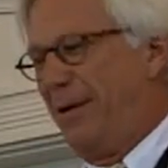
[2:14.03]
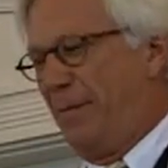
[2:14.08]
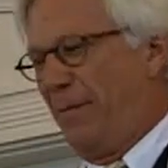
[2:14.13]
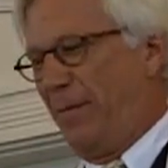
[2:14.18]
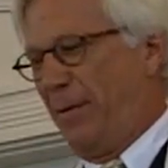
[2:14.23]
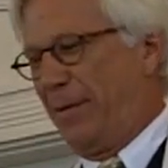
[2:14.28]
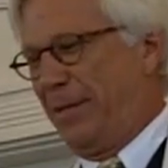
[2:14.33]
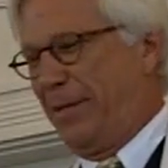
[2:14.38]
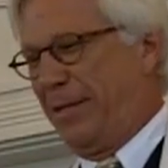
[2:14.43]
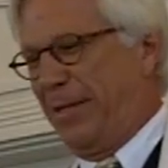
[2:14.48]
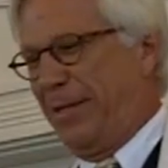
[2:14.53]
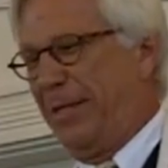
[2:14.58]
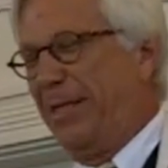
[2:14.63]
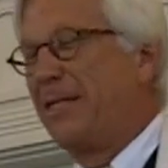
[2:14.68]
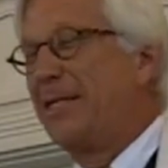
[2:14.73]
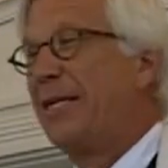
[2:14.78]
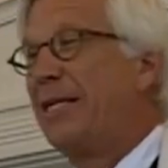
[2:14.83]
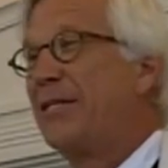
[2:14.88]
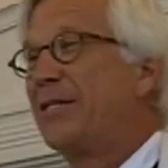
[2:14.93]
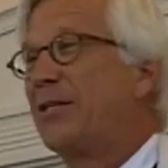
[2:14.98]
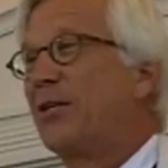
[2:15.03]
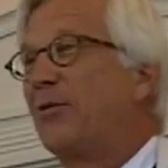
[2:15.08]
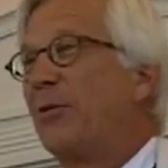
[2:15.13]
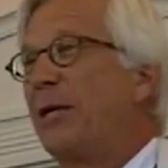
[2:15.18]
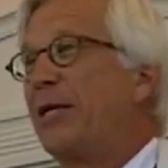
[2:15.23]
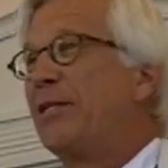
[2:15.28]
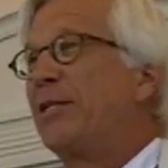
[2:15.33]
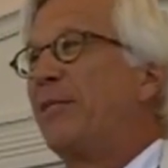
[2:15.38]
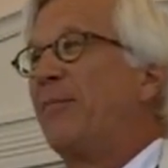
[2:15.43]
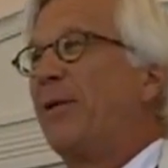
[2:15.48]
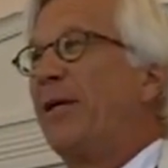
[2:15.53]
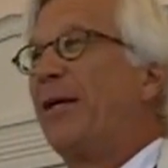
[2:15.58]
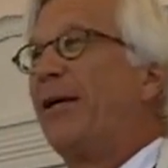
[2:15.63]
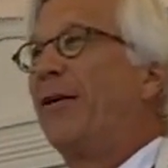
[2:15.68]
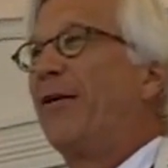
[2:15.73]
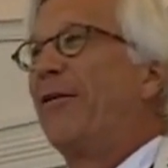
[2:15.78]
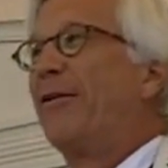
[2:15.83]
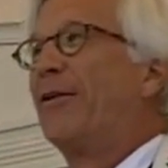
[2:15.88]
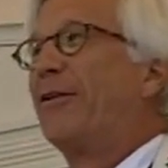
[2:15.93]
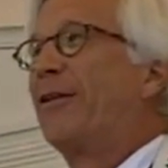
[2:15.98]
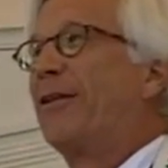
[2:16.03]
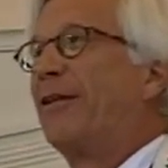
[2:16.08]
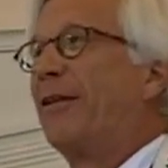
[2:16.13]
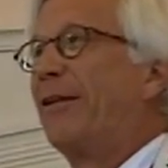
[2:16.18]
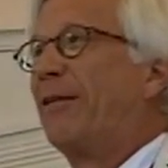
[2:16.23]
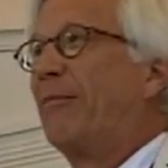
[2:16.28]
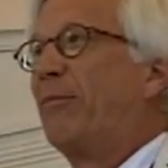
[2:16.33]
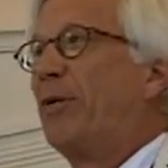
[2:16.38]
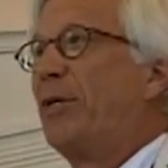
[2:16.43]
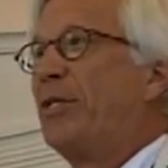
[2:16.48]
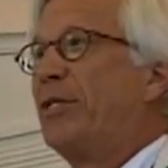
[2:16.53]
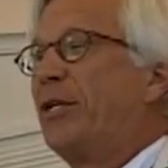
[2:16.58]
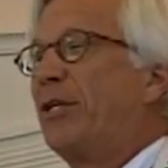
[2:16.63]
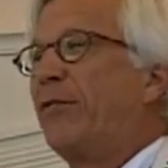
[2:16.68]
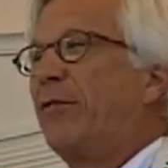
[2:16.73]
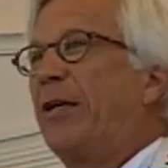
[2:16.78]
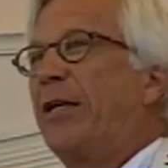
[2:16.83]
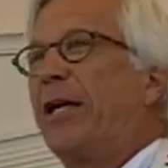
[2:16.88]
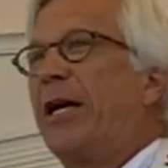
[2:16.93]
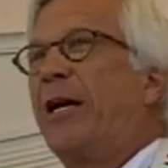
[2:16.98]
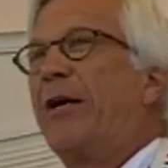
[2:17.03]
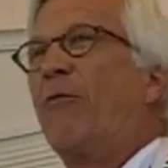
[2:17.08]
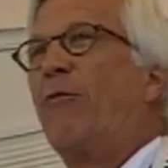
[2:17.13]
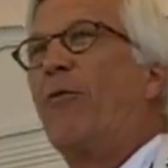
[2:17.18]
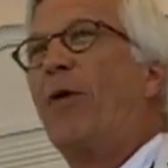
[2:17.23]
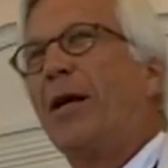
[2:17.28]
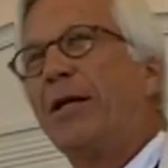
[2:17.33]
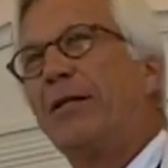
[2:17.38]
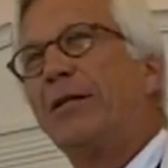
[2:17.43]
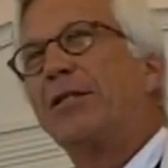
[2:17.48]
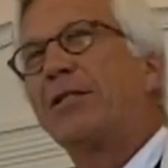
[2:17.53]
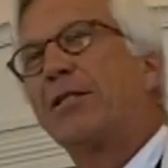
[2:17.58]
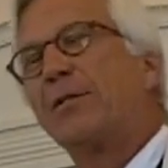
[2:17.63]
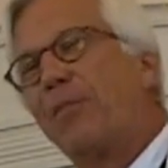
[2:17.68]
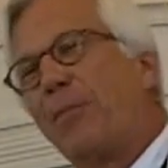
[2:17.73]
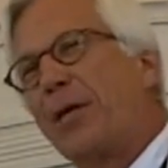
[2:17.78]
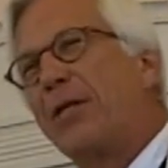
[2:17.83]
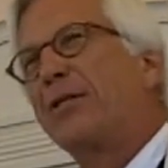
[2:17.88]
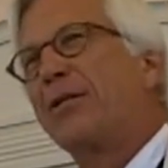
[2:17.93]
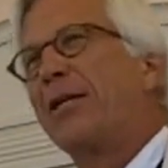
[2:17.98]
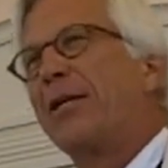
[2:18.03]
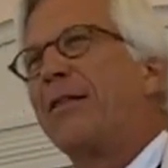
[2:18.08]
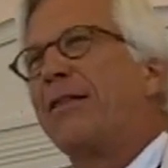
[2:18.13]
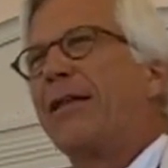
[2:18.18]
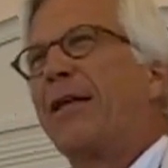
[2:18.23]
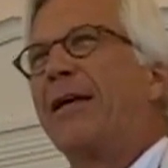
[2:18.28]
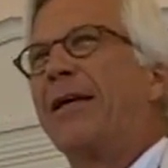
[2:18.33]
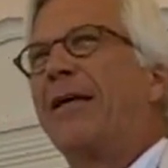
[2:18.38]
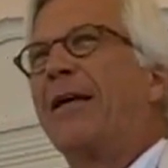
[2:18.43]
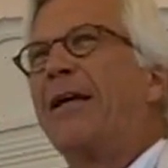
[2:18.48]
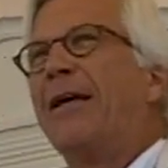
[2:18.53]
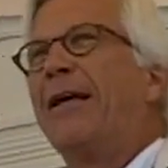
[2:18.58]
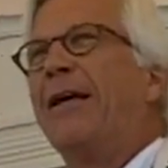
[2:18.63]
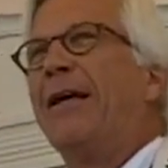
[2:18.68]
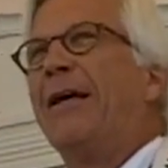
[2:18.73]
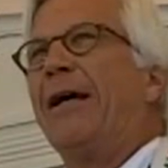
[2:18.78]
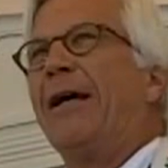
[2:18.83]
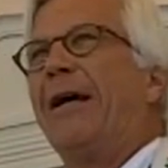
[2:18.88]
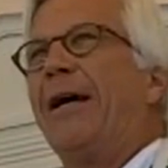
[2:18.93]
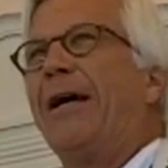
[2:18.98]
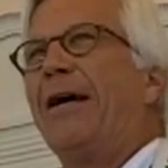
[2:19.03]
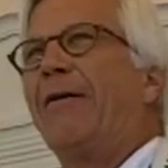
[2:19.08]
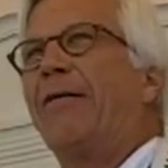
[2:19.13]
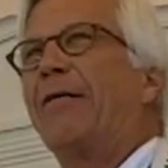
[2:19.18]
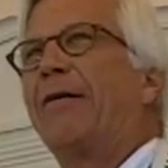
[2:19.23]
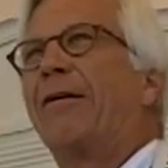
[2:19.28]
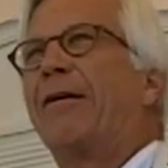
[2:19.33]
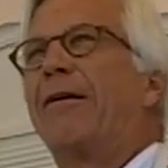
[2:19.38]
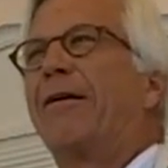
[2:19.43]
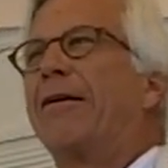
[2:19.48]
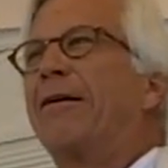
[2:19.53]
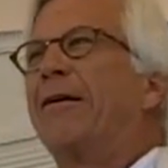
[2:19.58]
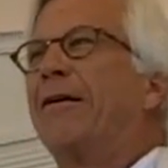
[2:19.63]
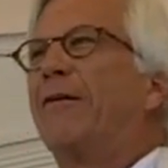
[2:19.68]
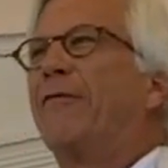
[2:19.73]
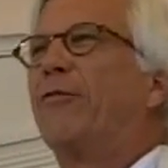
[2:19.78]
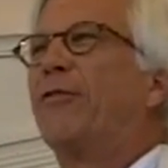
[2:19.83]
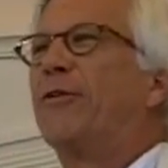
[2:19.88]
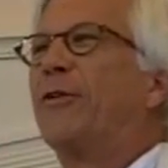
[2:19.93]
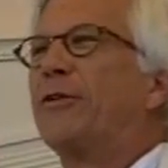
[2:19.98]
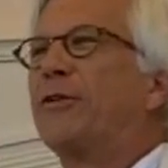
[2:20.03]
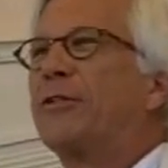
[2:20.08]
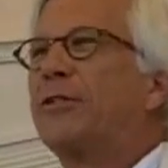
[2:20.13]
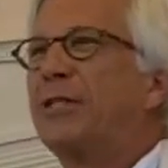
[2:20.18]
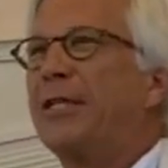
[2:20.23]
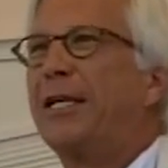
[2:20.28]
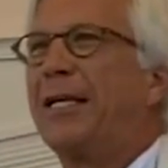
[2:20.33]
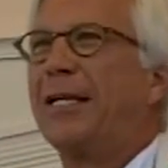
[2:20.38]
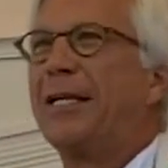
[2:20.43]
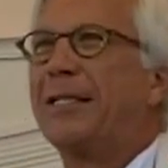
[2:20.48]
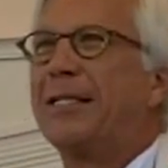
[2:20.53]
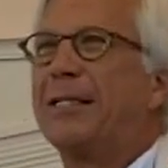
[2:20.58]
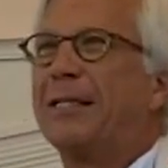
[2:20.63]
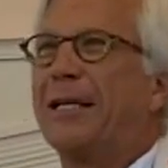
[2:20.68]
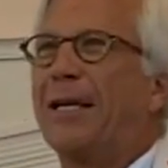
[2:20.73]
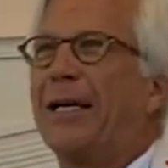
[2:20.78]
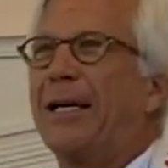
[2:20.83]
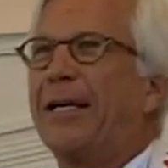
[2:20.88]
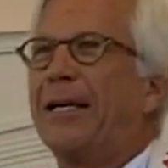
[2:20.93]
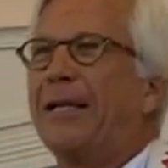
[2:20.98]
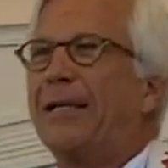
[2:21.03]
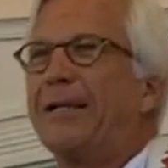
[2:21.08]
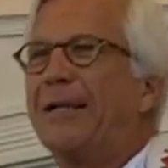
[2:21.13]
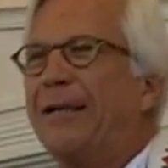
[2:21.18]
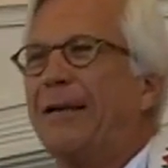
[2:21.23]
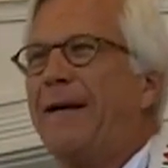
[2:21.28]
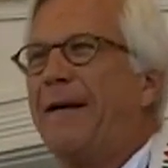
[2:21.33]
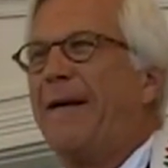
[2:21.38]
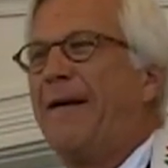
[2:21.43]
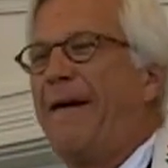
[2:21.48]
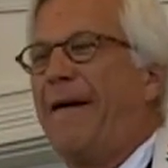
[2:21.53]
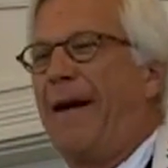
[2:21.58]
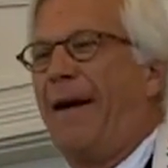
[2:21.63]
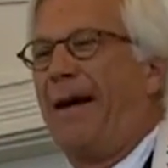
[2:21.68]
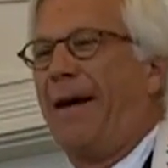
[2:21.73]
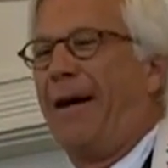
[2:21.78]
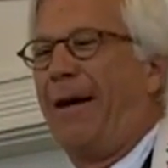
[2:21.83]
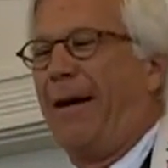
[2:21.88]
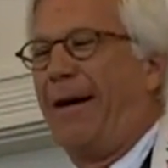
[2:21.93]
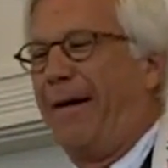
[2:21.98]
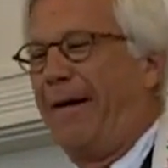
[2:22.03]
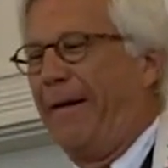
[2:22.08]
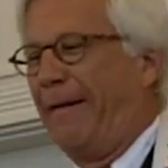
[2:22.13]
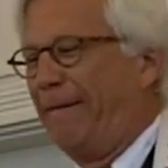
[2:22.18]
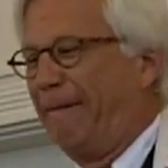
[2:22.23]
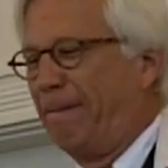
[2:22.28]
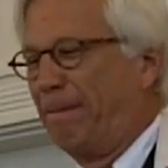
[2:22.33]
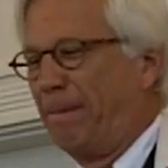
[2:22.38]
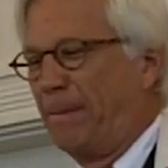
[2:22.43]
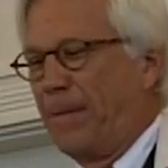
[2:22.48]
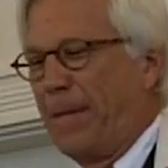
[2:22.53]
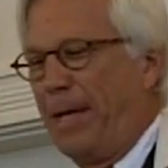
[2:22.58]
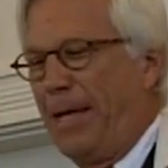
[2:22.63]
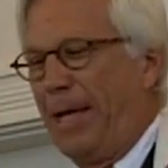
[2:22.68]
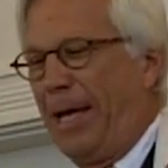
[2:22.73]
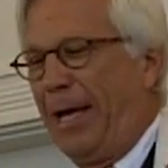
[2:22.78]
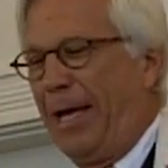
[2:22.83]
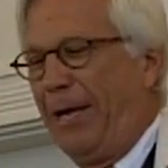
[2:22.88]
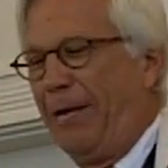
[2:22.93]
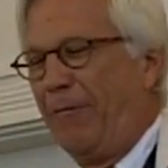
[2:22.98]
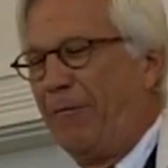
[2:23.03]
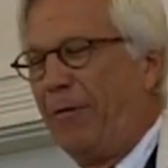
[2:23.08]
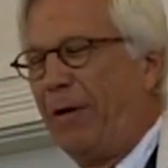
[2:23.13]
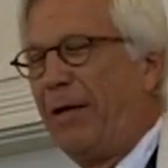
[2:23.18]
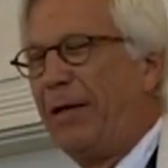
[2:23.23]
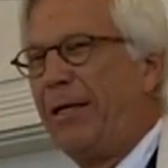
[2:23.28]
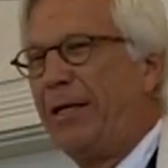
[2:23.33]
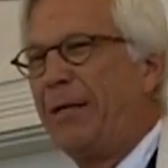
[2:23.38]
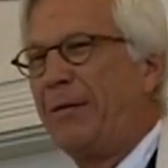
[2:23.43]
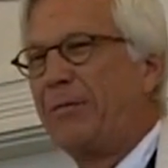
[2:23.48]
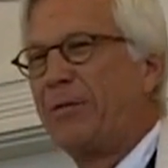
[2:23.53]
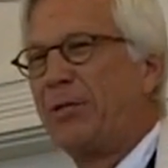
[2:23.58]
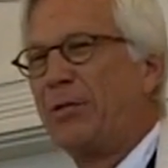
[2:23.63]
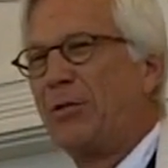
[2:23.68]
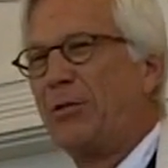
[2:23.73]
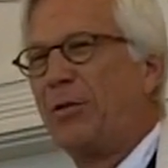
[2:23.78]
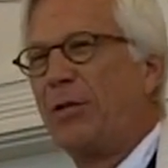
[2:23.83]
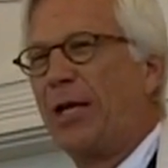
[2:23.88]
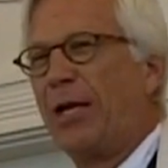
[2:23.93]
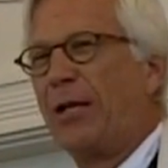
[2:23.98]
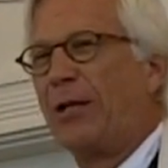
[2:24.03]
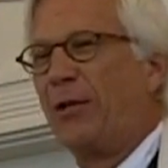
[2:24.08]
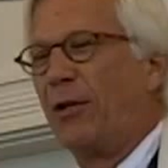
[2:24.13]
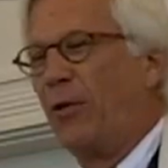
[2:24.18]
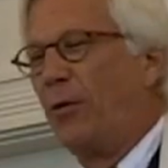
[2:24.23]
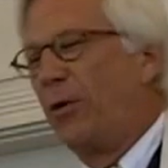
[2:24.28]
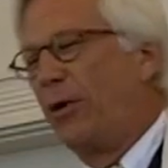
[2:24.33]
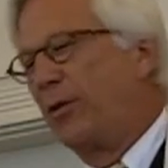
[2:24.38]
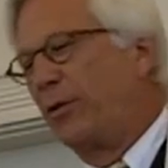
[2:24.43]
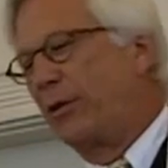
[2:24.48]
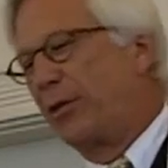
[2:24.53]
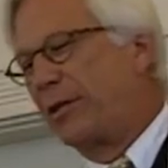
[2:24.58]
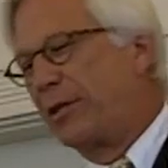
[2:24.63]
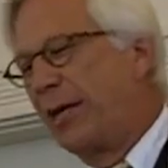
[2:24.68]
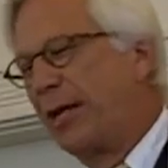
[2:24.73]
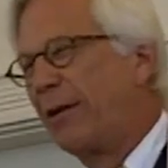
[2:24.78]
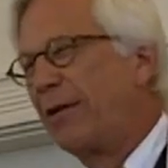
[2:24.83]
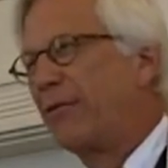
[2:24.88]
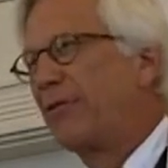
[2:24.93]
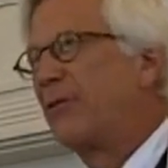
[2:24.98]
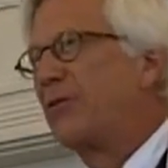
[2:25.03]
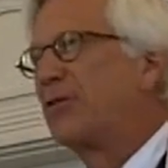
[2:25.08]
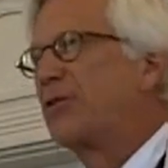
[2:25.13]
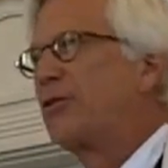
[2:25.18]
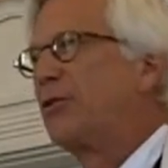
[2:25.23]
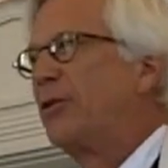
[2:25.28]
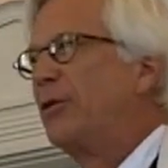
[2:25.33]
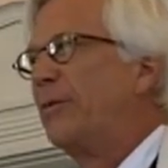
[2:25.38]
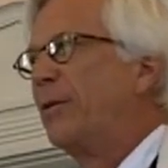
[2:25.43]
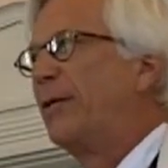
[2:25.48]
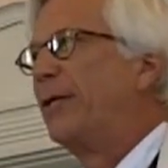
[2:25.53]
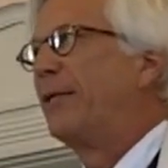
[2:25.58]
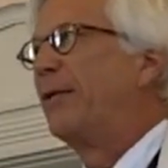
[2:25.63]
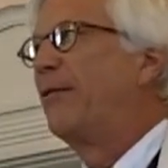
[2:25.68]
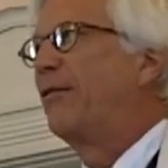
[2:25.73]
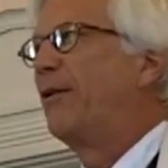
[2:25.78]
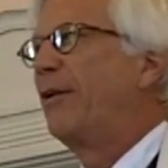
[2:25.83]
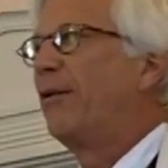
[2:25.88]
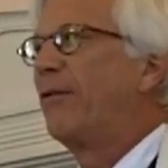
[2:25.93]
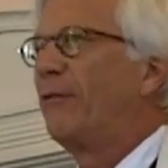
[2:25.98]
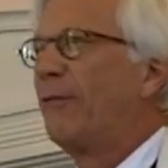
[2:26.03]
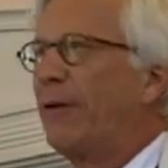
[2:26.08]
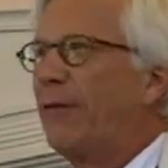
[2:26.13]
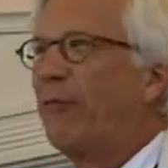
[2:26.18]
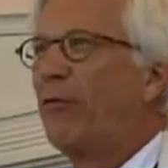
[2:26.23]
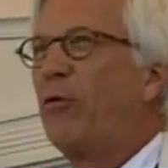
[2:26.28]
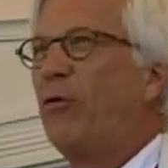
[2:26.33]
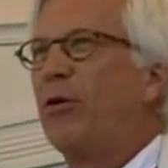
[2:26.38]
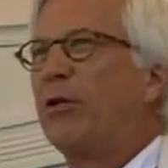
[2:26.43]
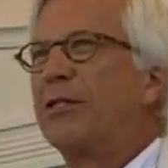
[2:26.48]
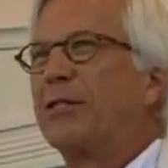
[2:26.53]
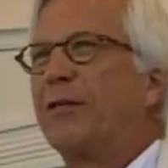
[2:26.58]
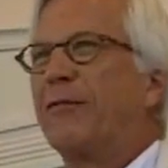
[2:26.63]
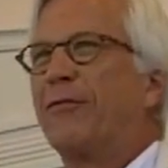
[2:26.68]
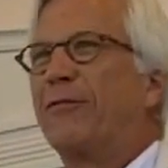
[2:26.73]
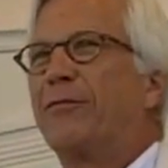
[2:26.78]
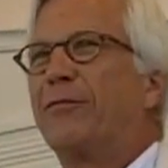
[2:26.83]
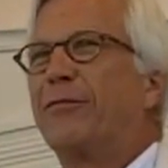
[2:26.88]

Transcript: But it is great to be here and appreciate it. And I want to especially thank Eric for singing today. I invited him to do that knowing the title of the sermon, thinking, well, of course, if